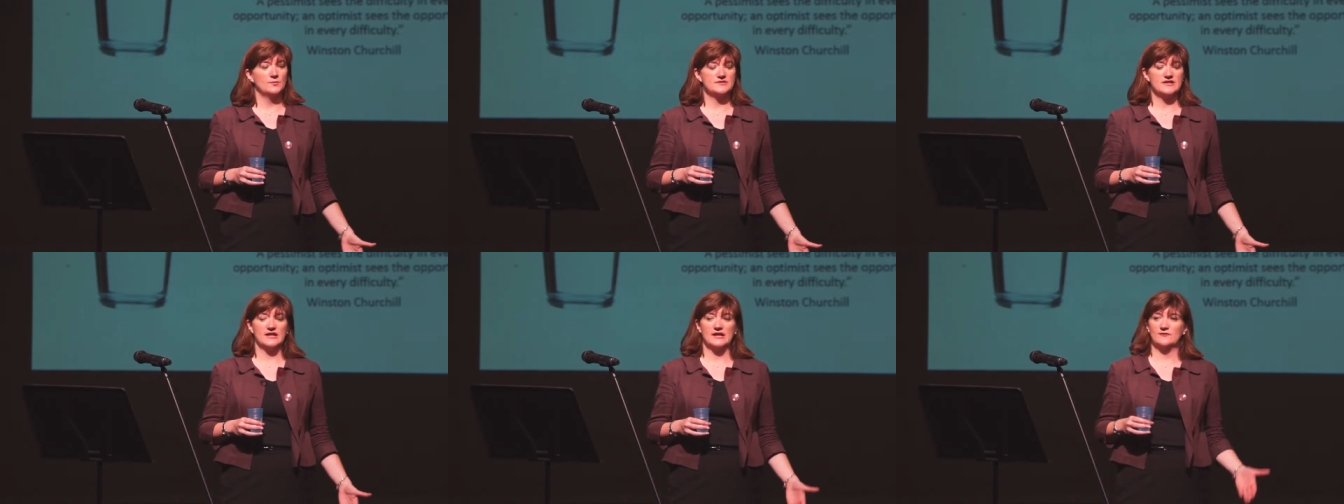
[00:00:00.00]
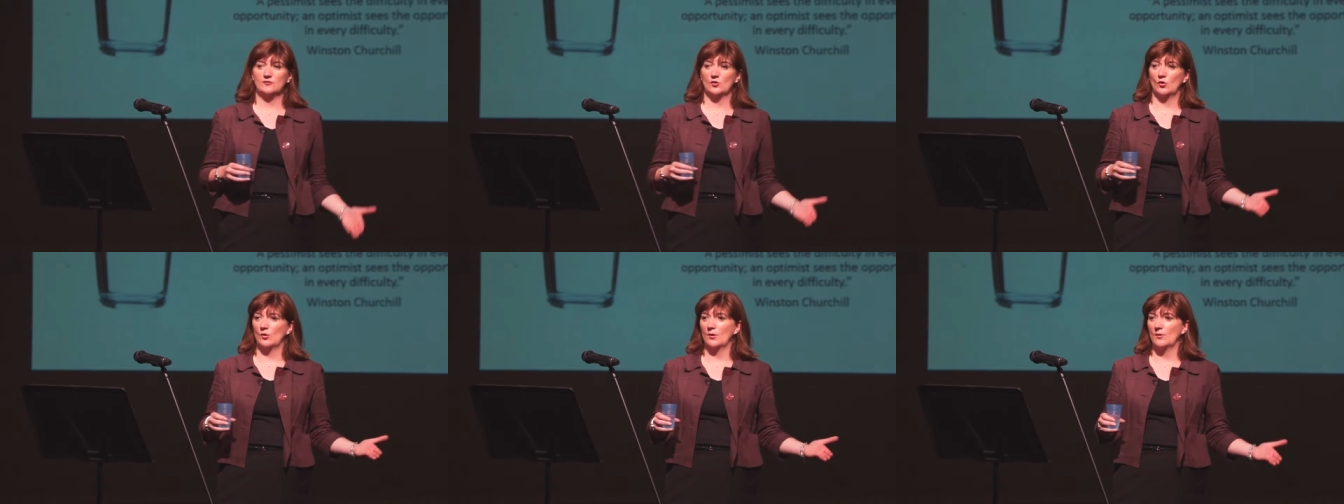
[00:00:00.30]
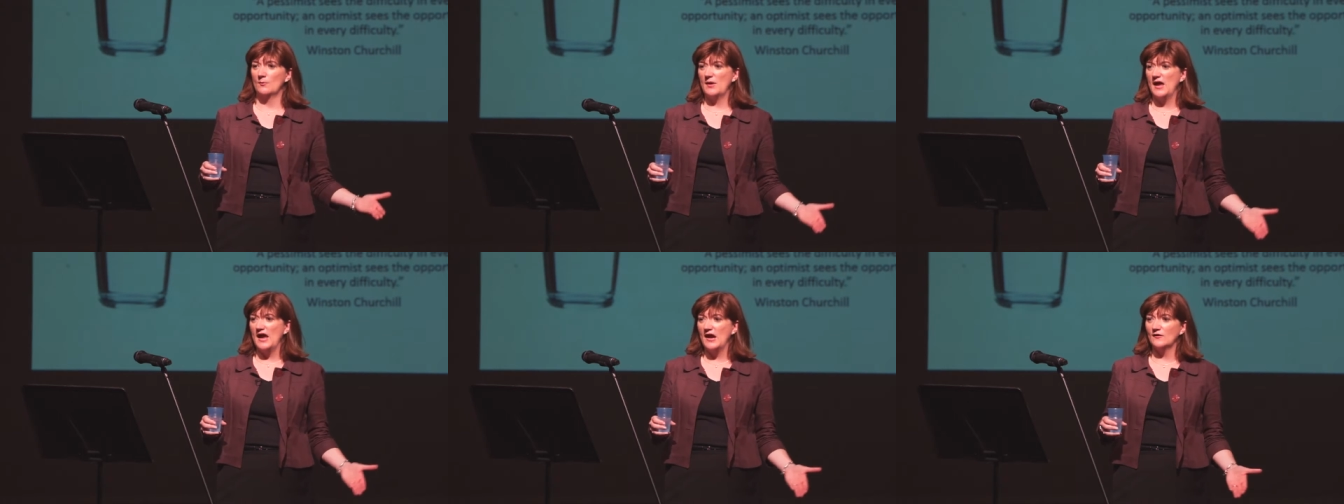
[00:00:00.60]
particularly if you're
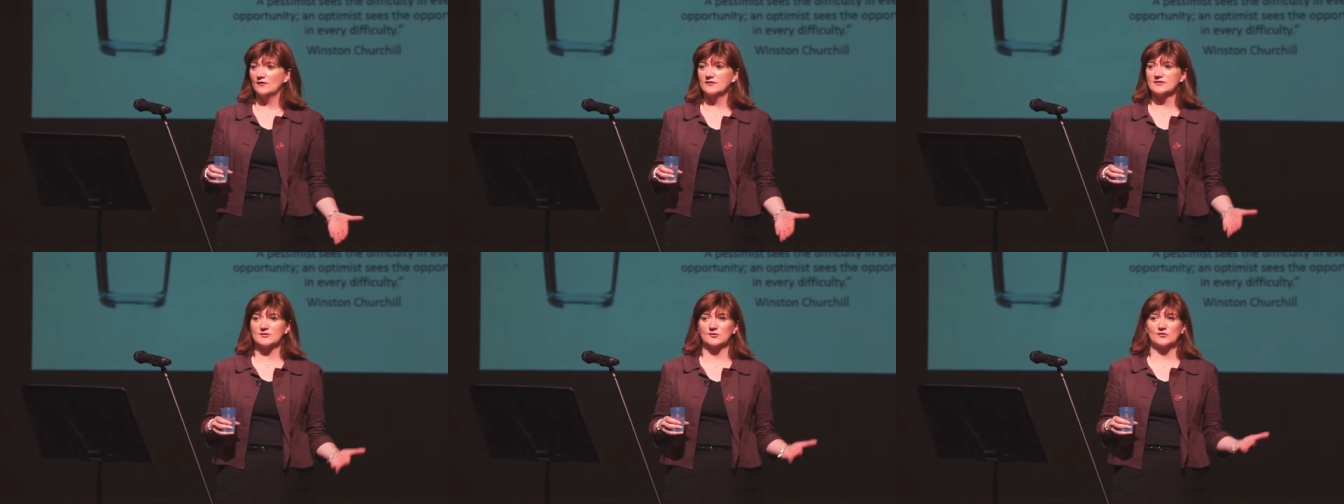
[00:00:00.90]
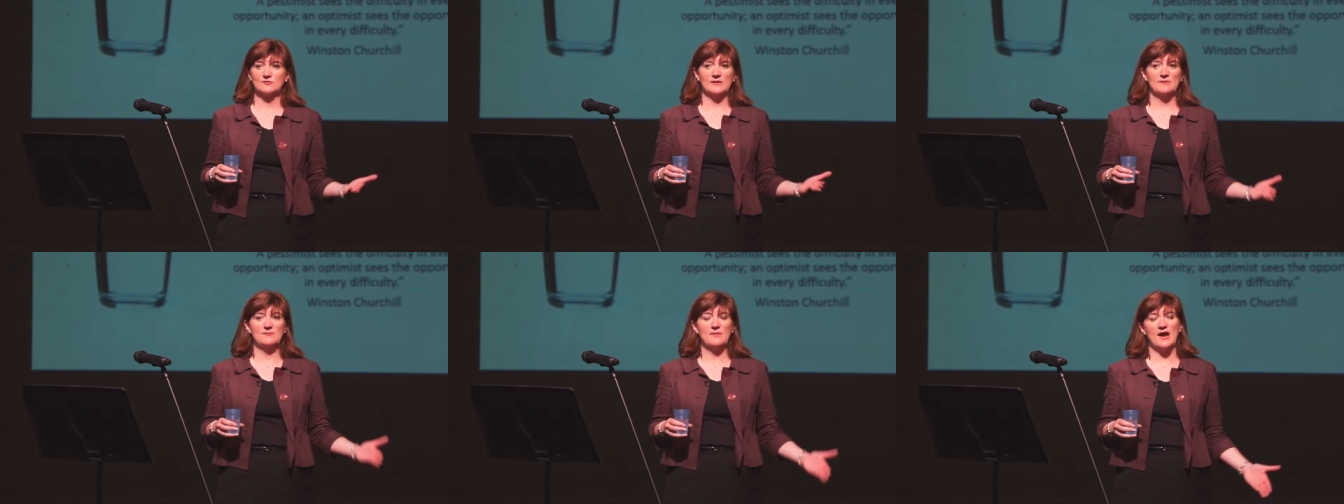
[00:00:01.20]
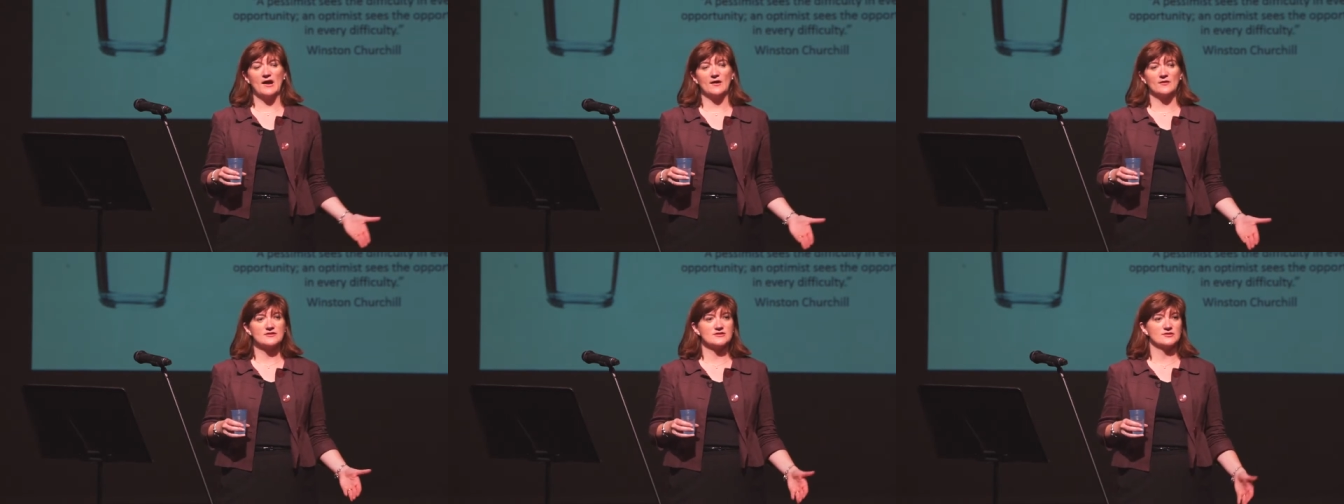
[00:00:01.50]
parents or you've been
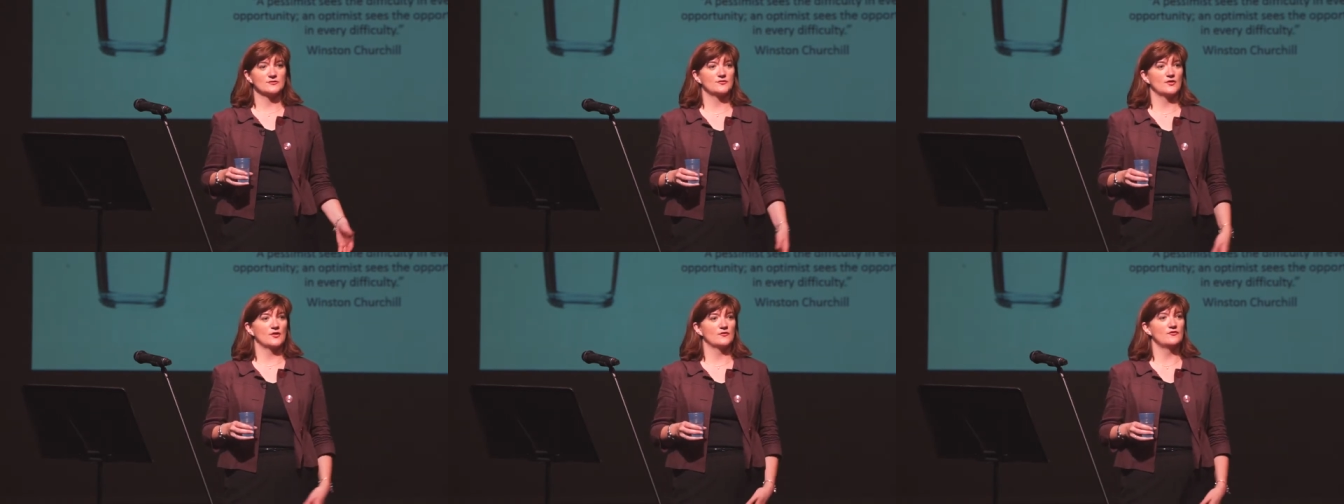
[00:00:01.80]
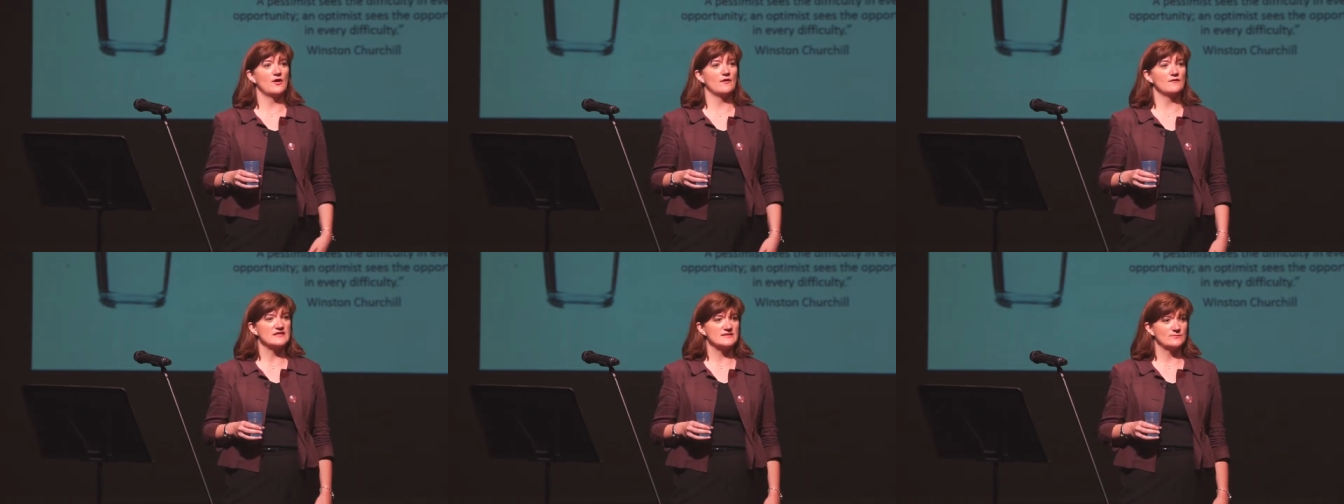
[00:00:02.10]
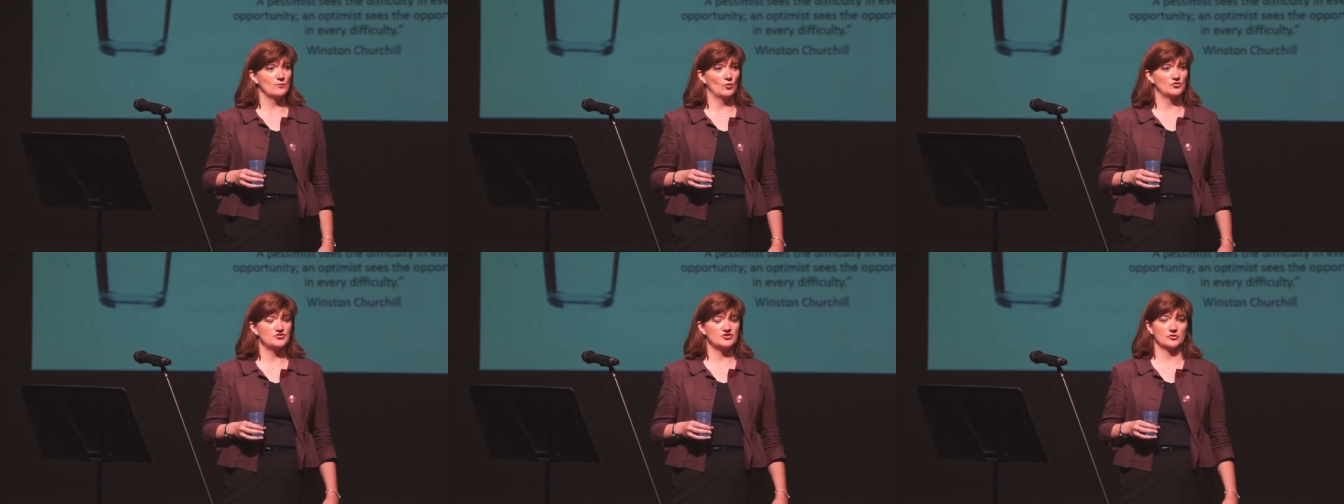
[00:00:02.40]
parents of very
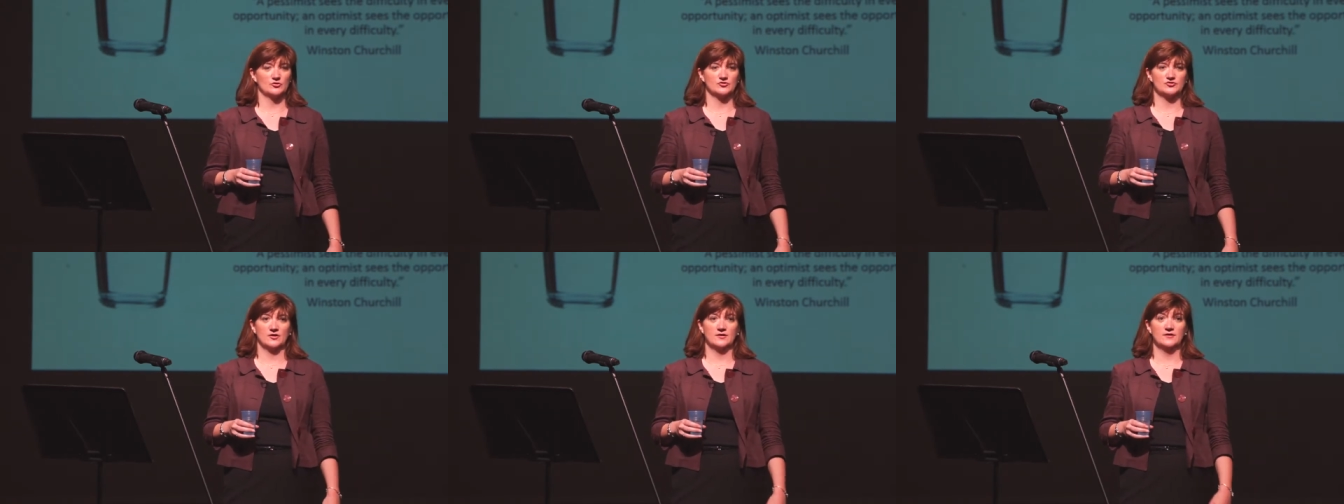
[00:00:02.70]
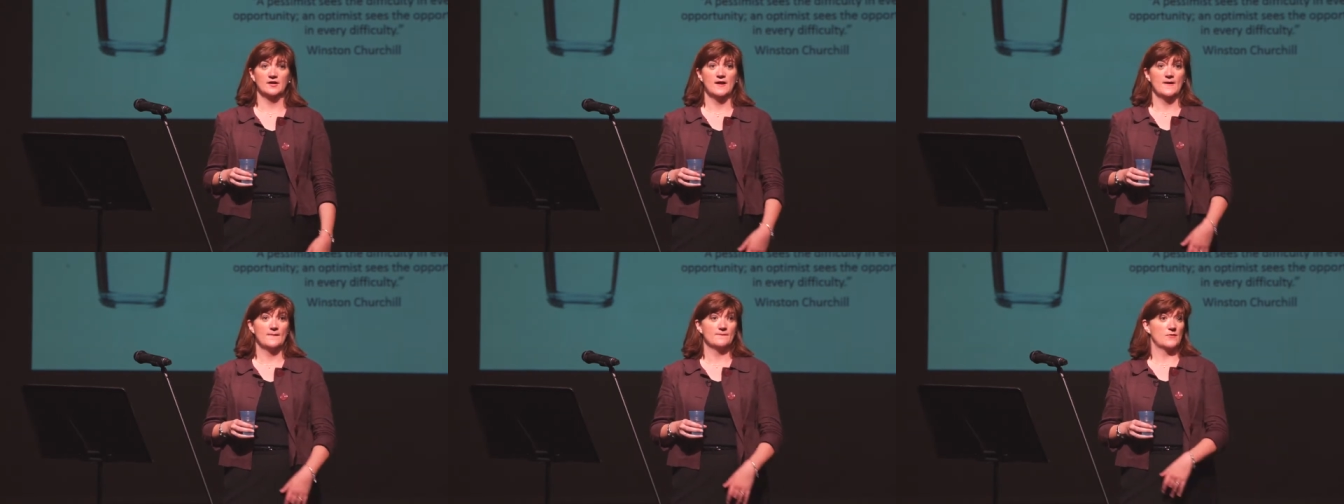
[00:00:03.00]
small children,